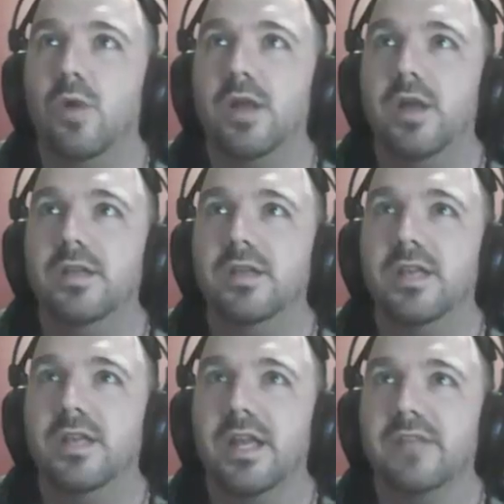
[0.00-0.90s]
1,
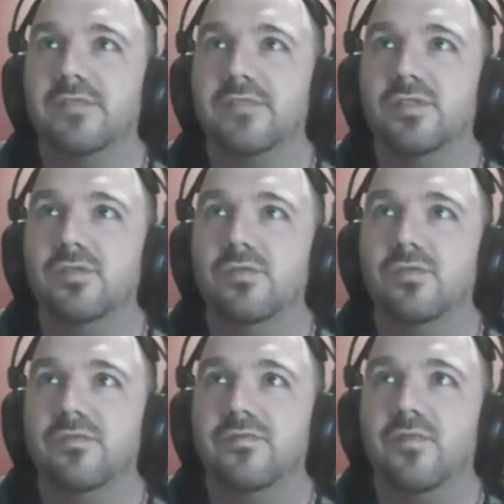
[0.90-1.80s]
negative
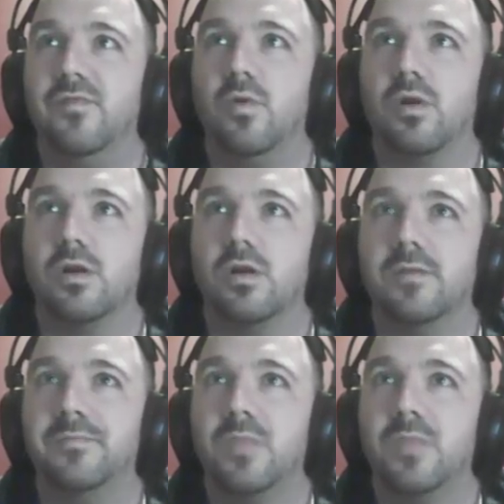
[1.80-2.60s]
2, 4,